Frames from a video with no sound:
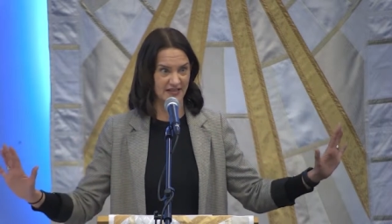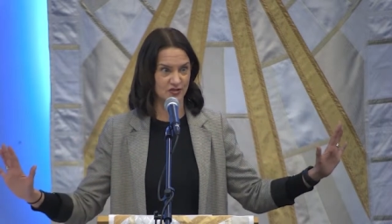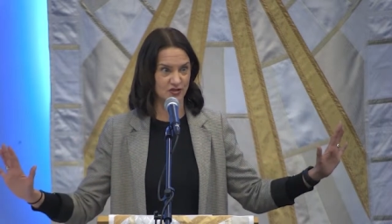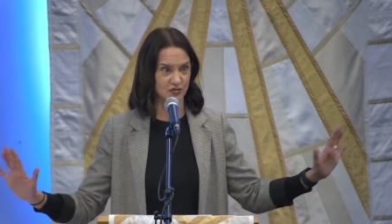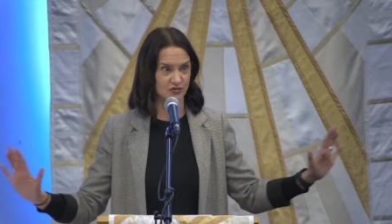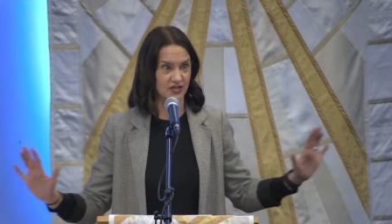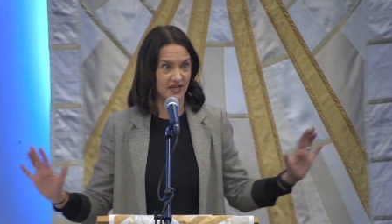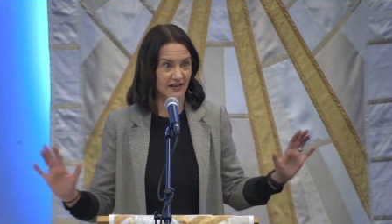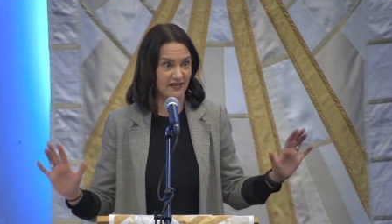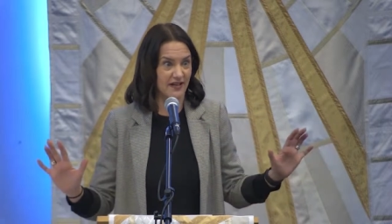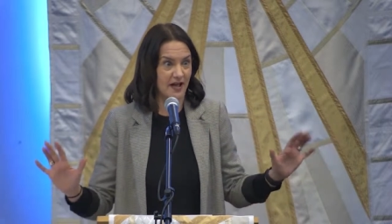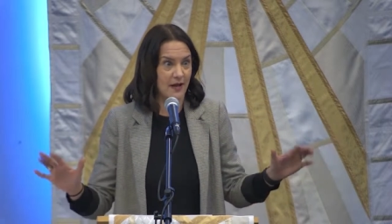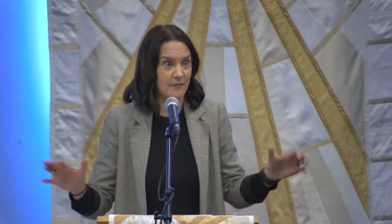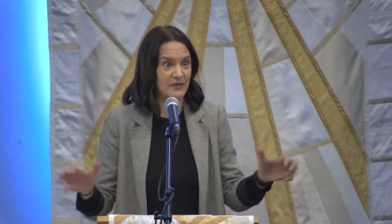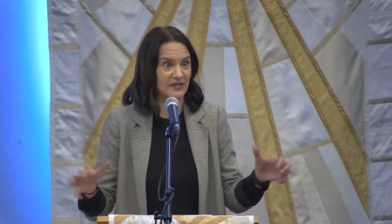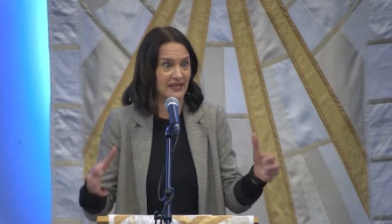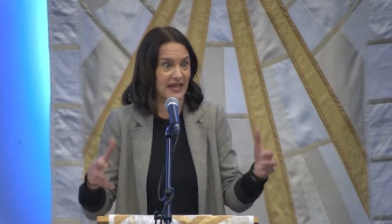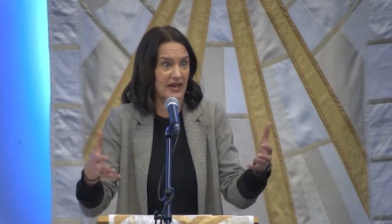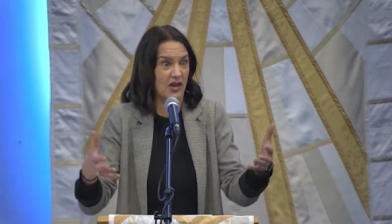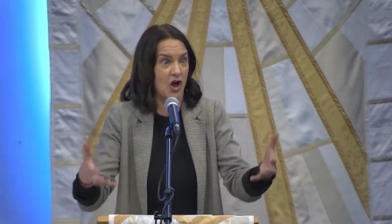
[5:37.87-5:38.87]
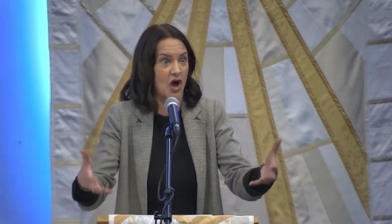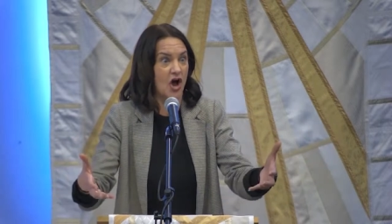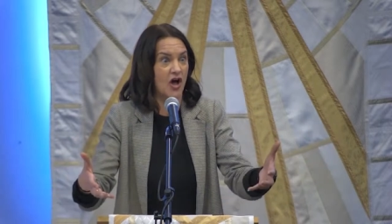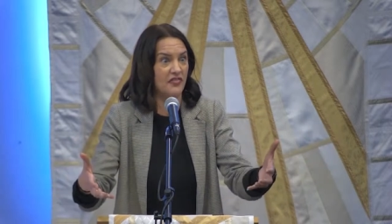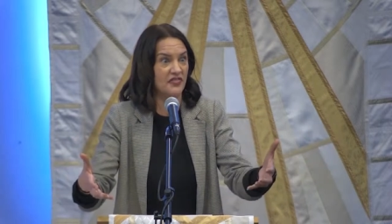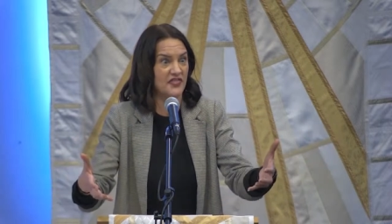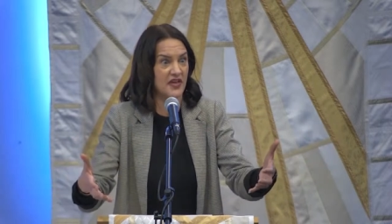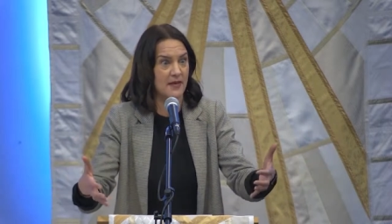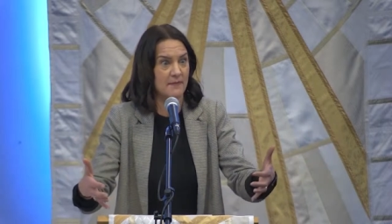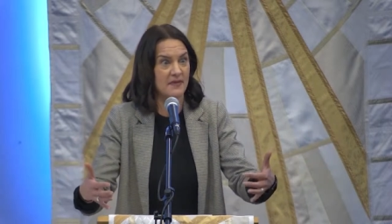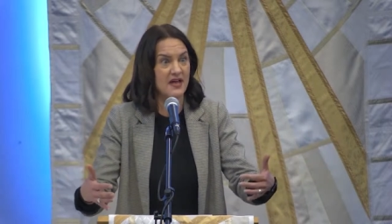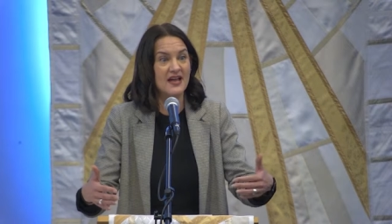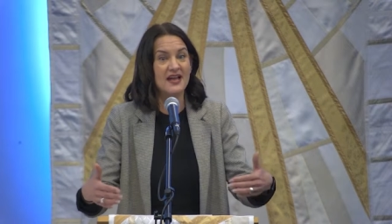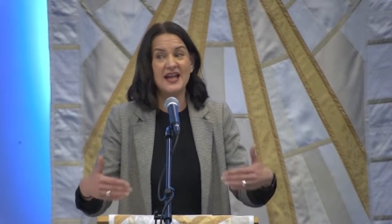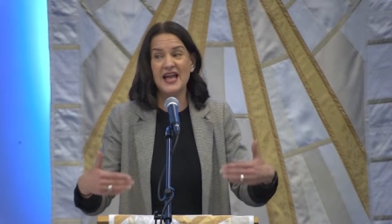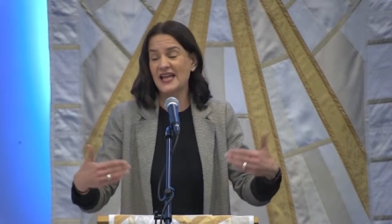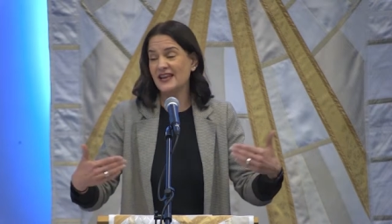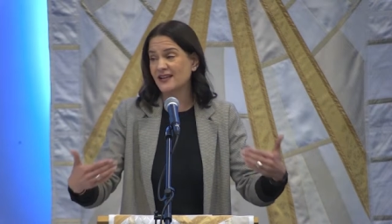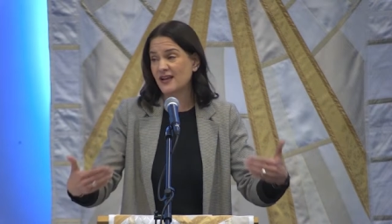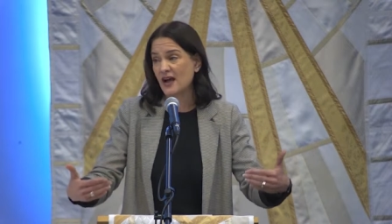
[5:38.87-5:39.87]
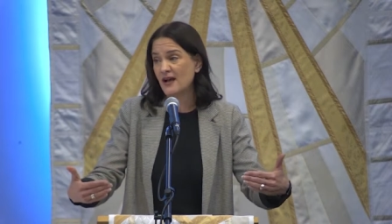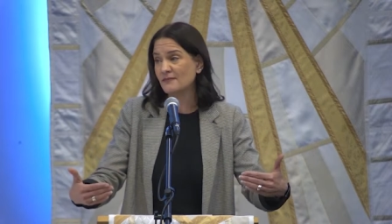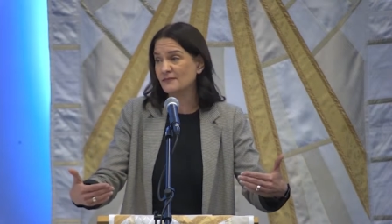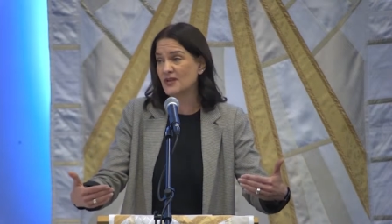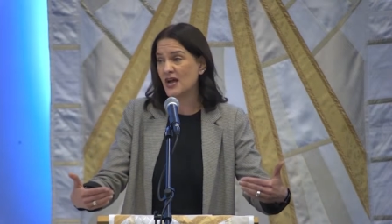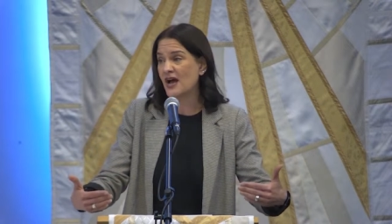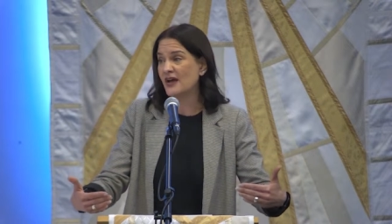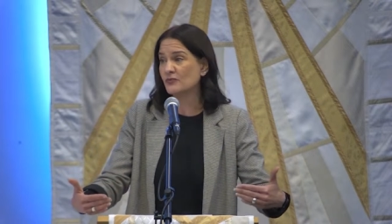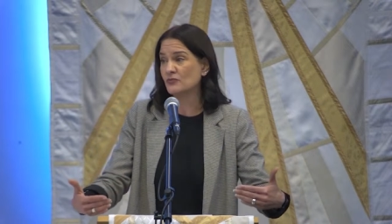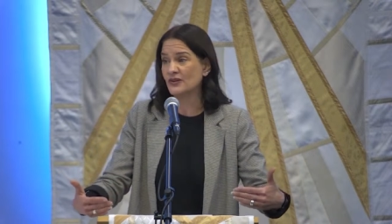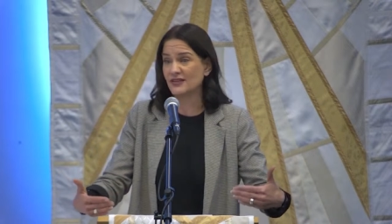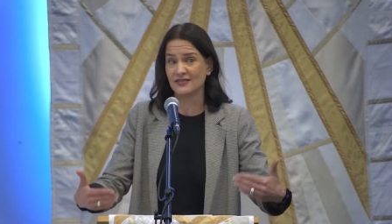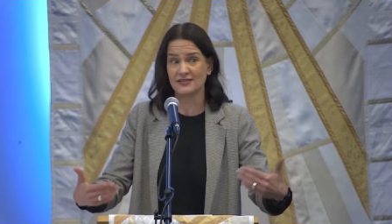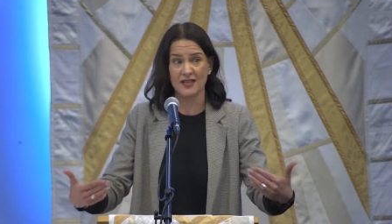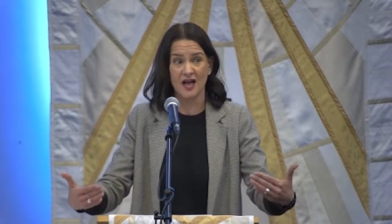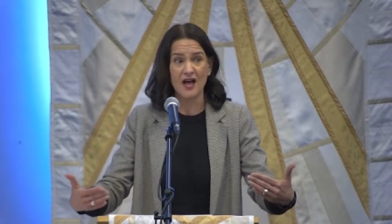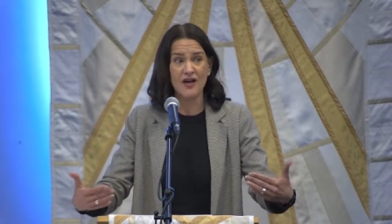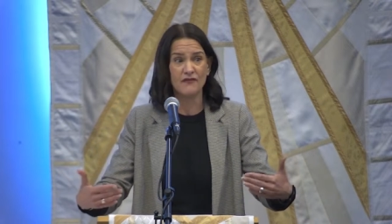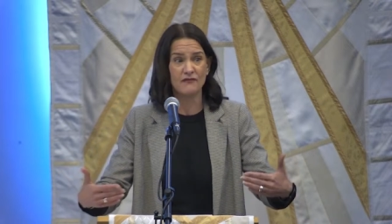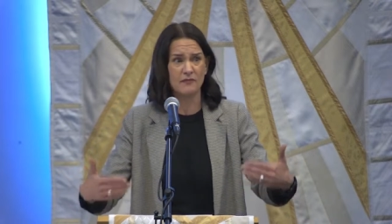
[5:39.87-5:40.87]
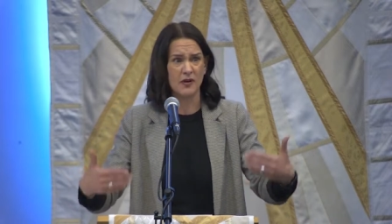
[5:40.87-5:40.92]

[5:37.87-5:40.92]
who's going to come and like haunt them and come not with love,